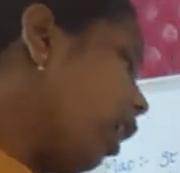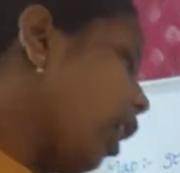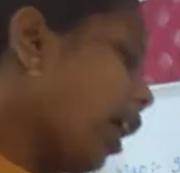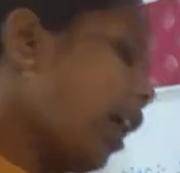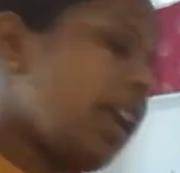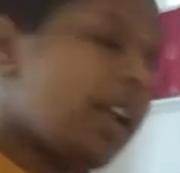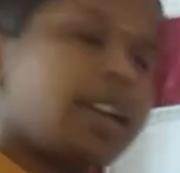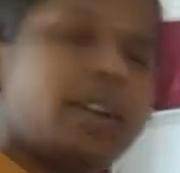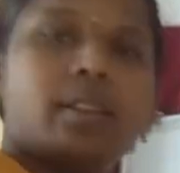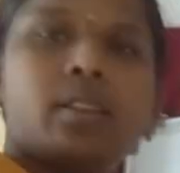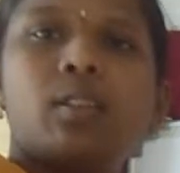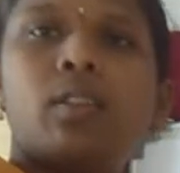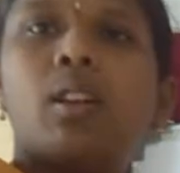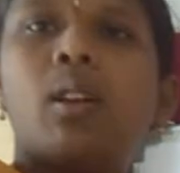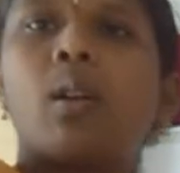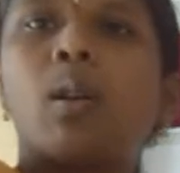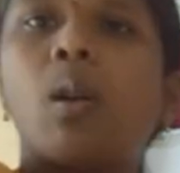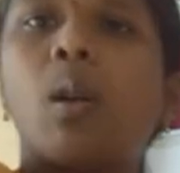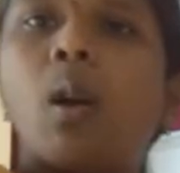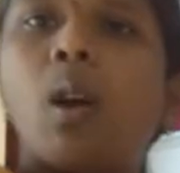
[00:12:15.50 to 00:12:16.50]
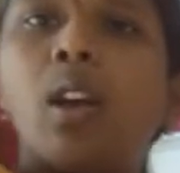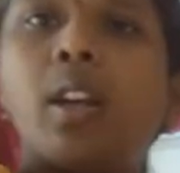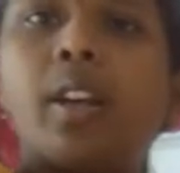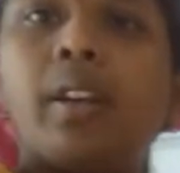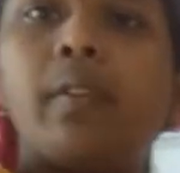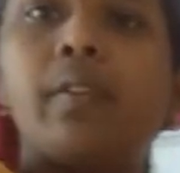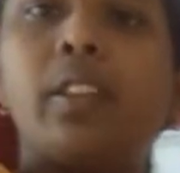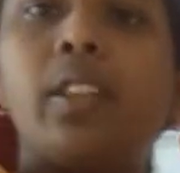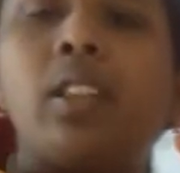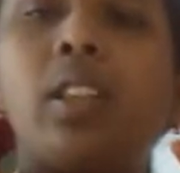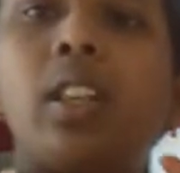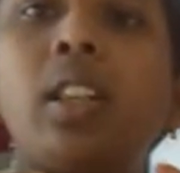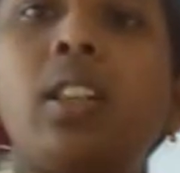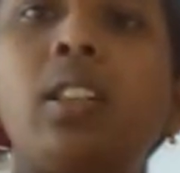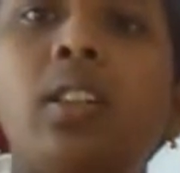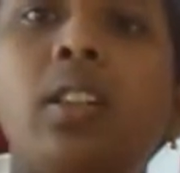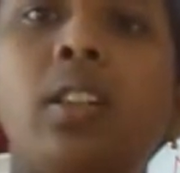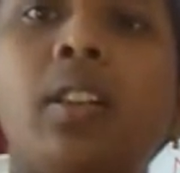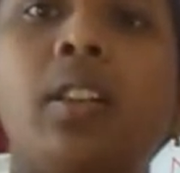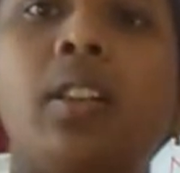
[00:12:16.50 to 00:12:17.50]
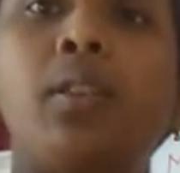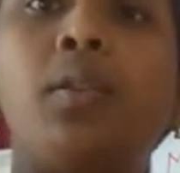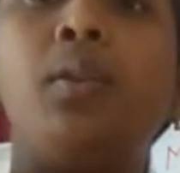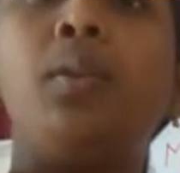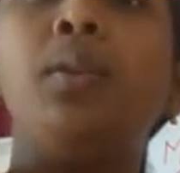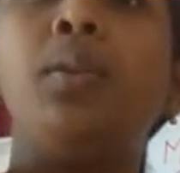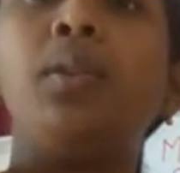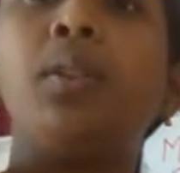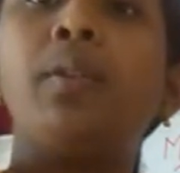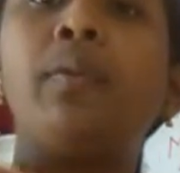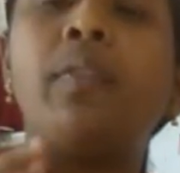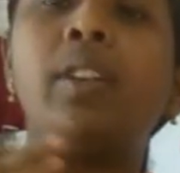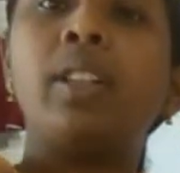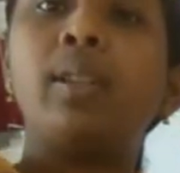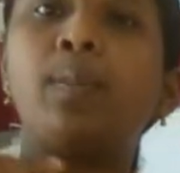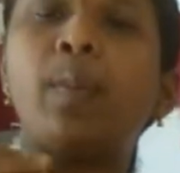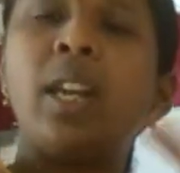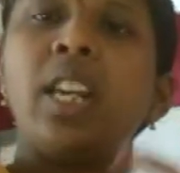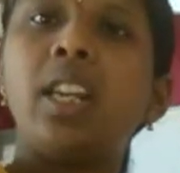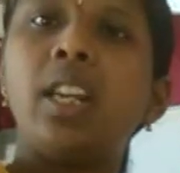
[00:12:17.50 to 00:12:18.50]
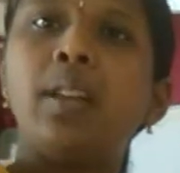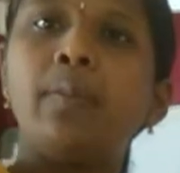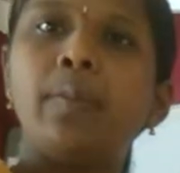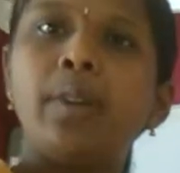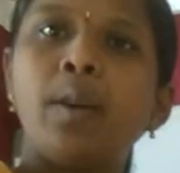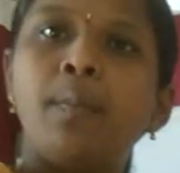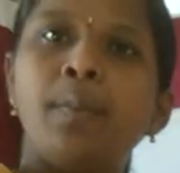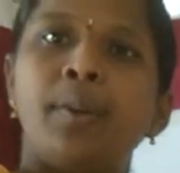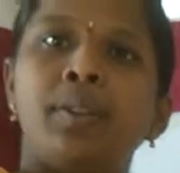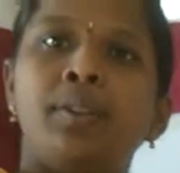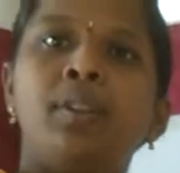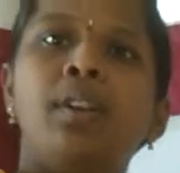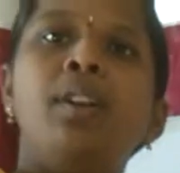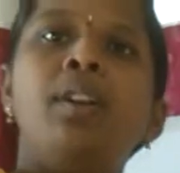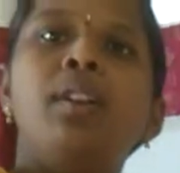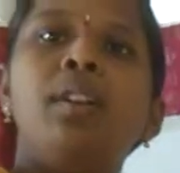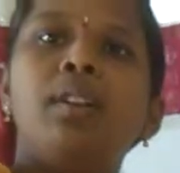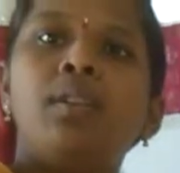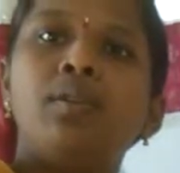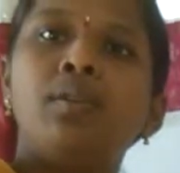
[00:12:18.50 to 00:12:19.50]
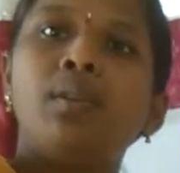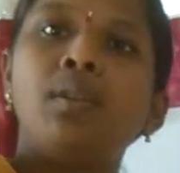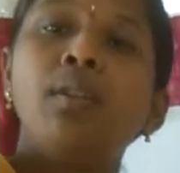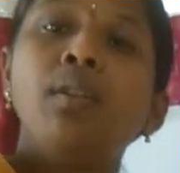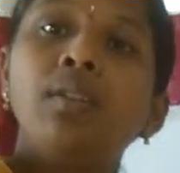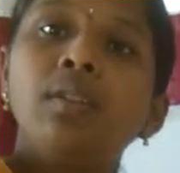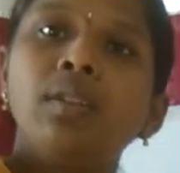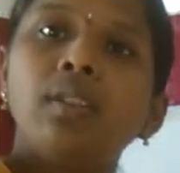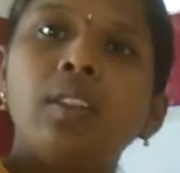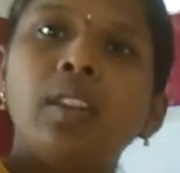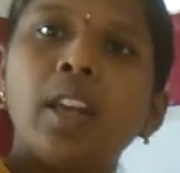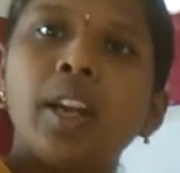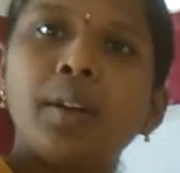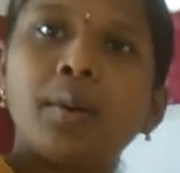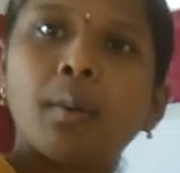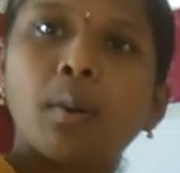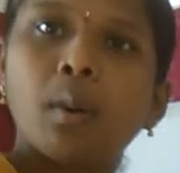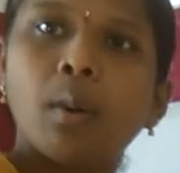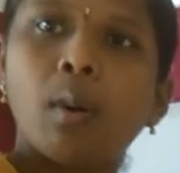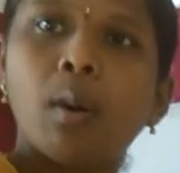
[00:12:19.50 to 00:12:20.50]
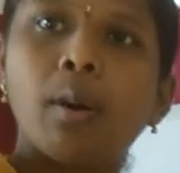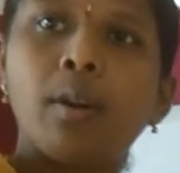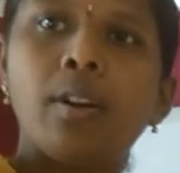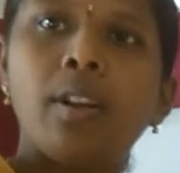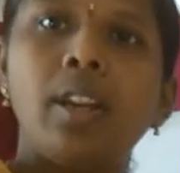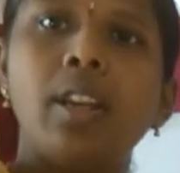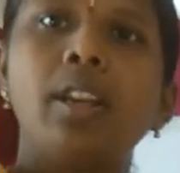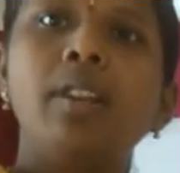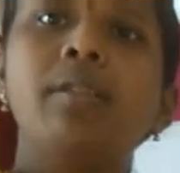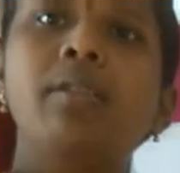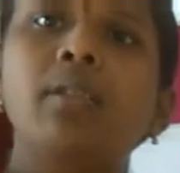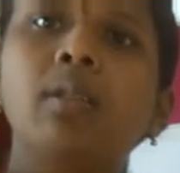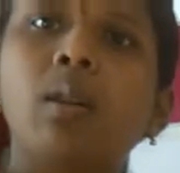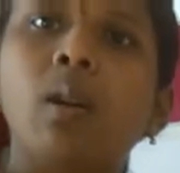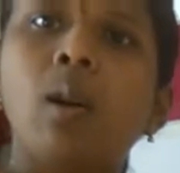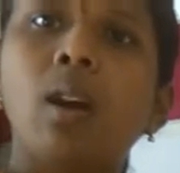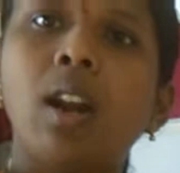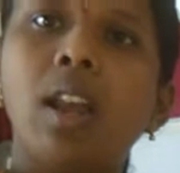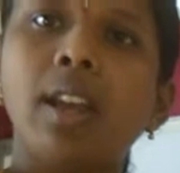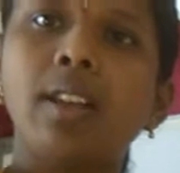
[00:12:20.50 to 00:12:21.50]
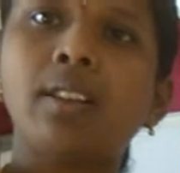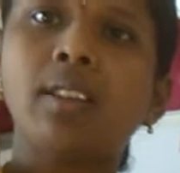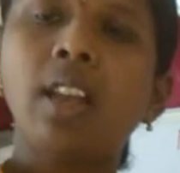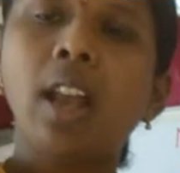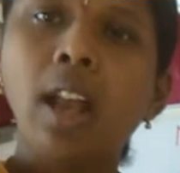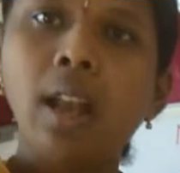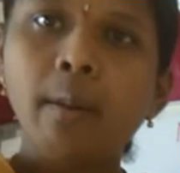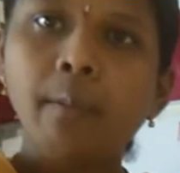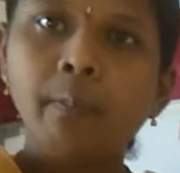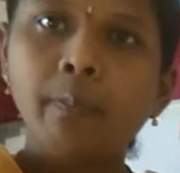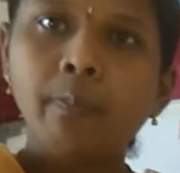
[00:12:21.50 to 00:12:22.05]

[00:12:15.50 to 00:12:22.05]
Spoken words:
And the rod which is used for spinning purpose, so that rod is called as a